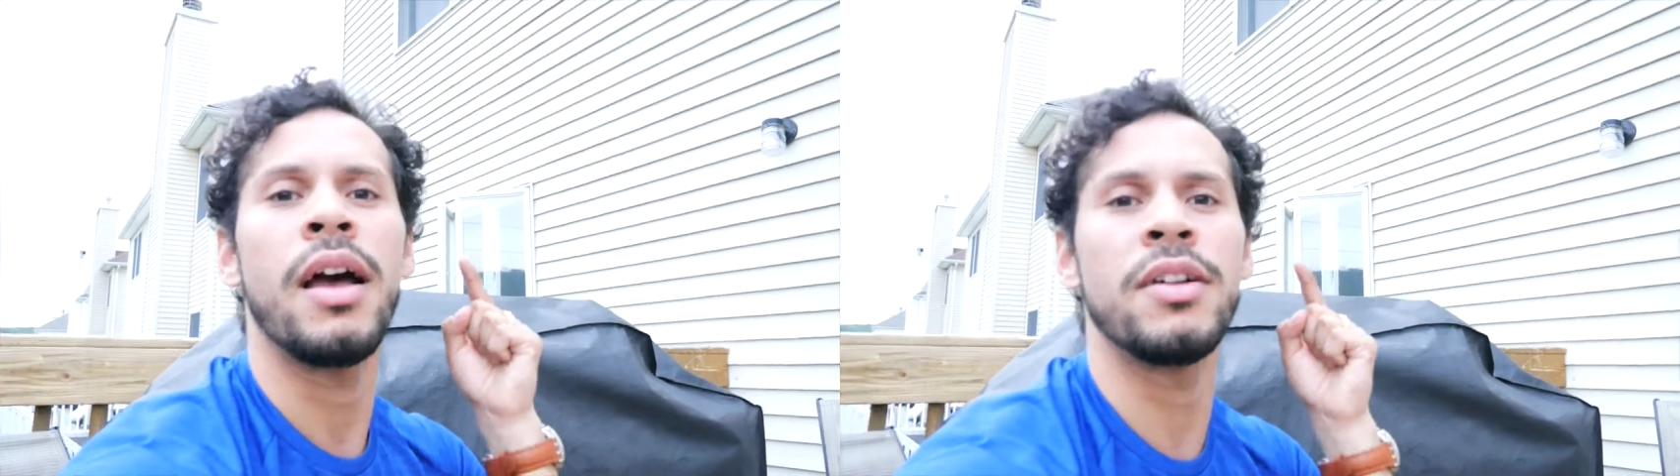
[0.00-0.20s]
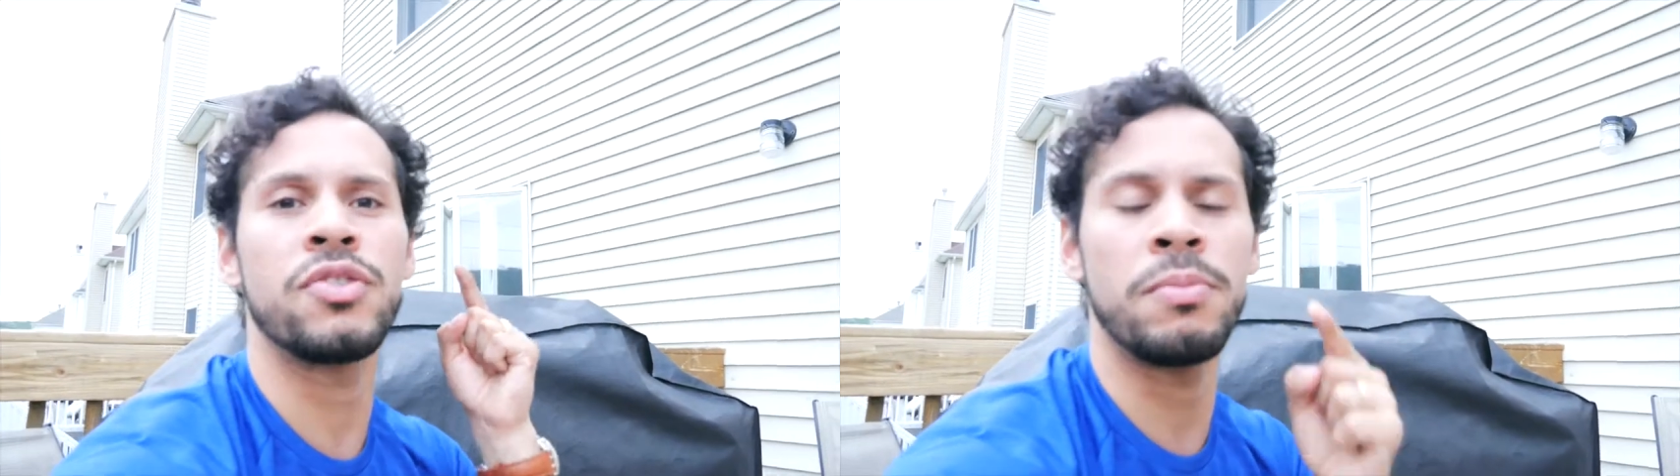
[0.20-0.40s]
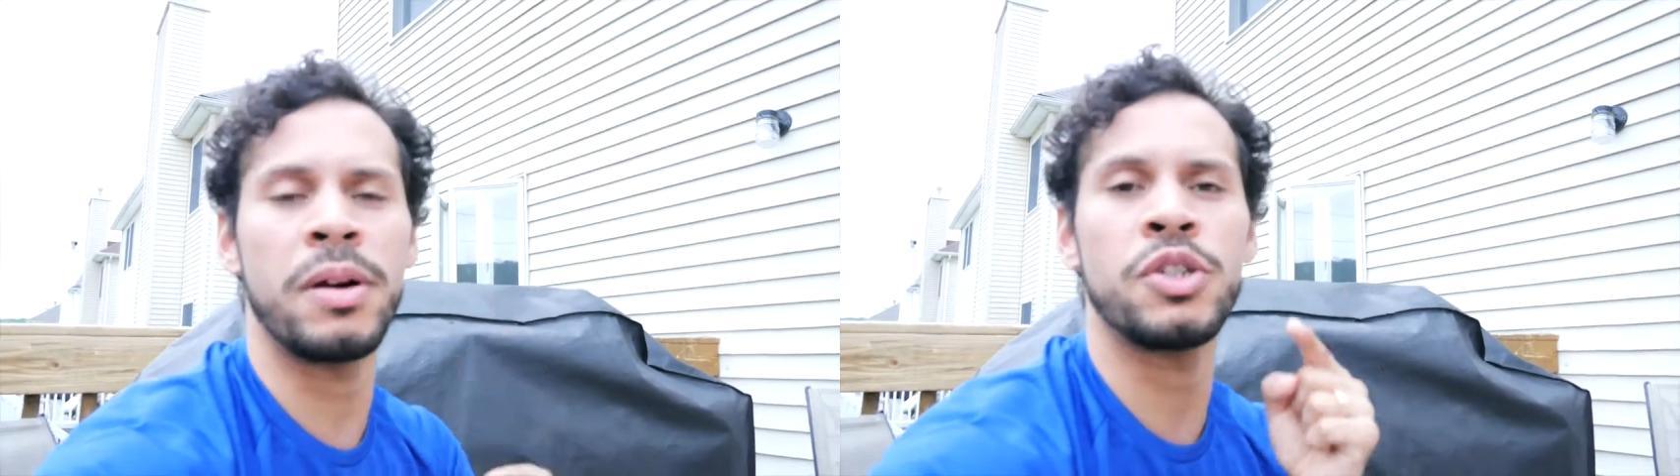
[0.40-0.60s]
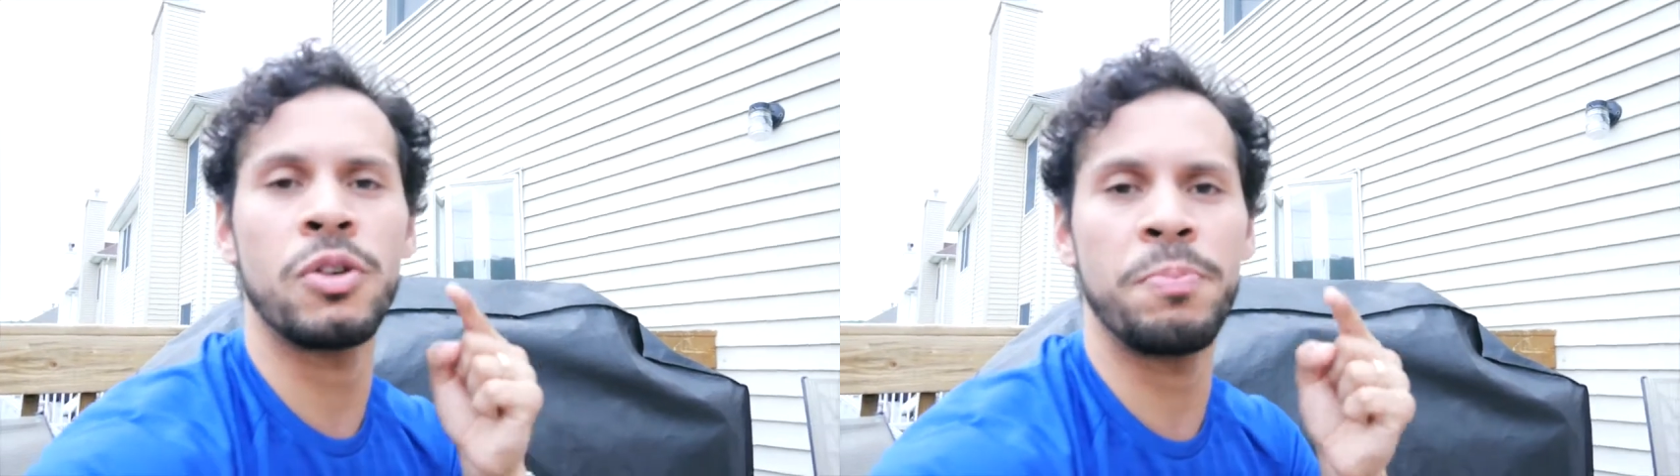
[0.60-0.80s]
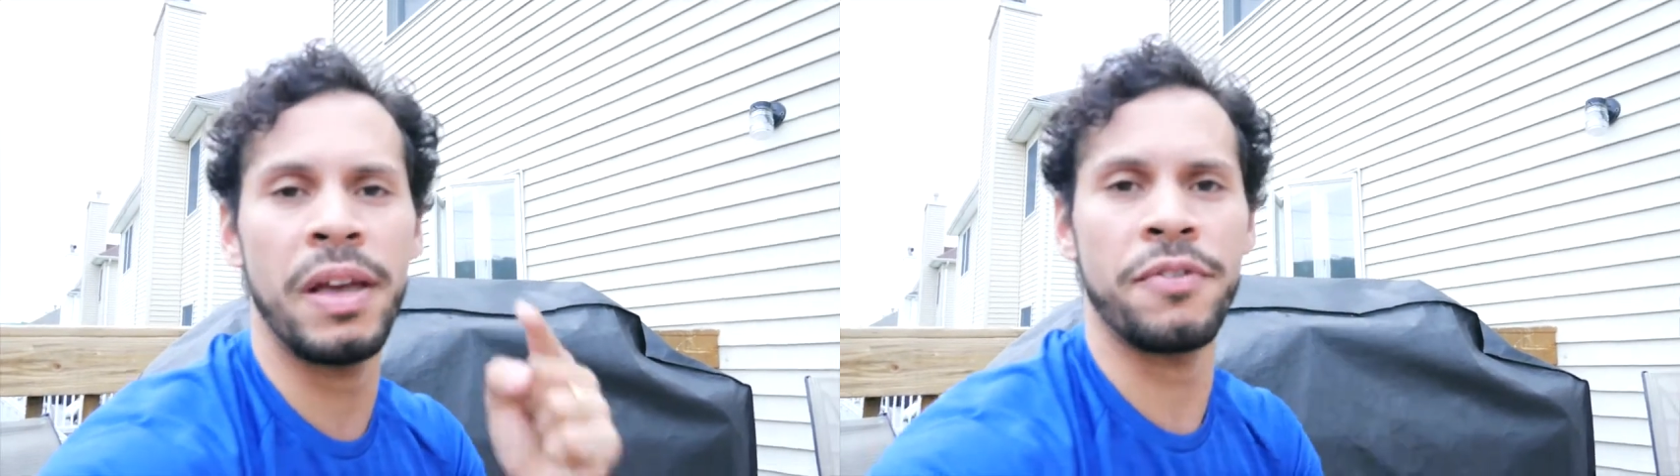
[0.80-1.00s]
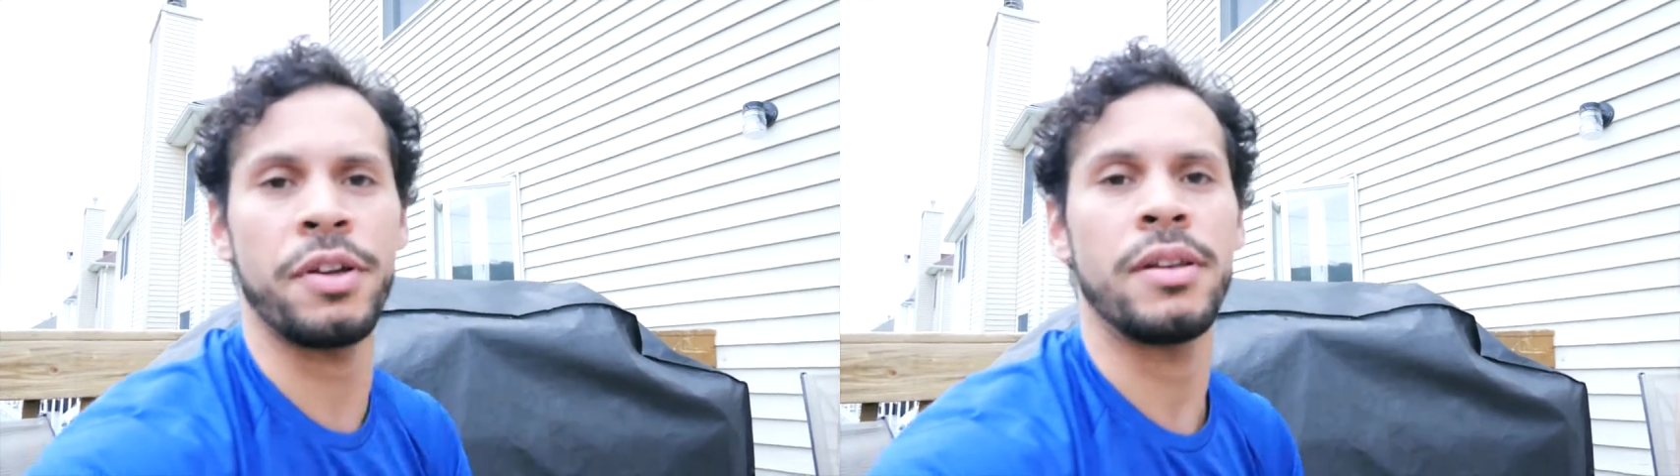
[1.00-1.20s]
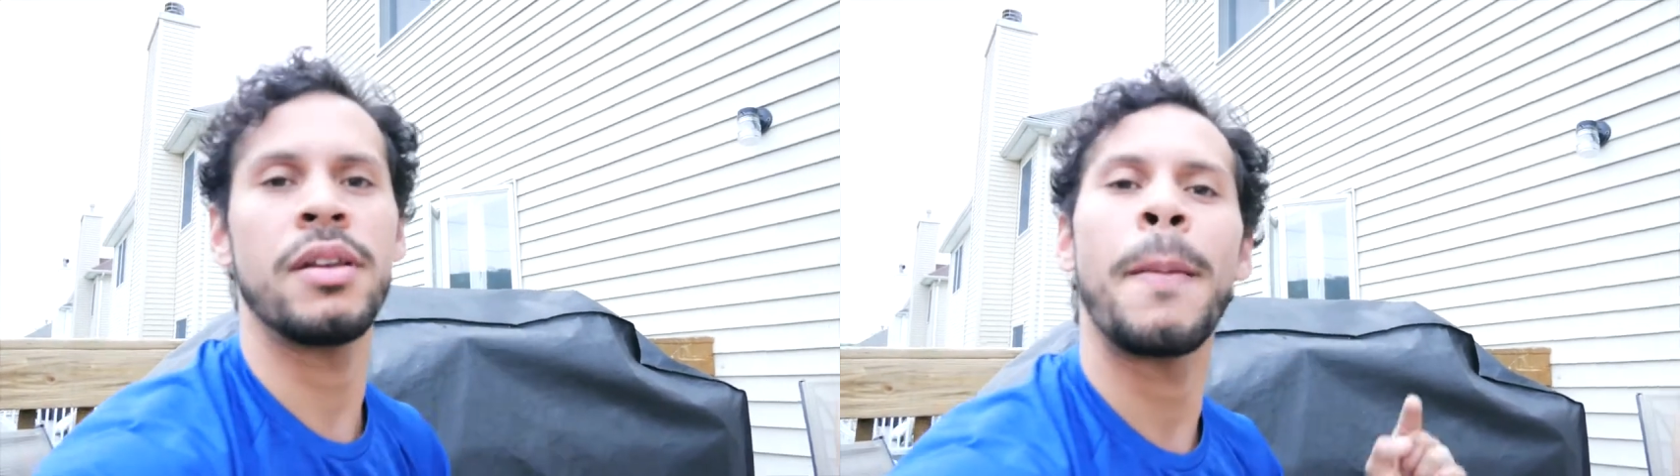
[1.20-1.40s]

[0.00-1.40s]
and somebody should pay for it.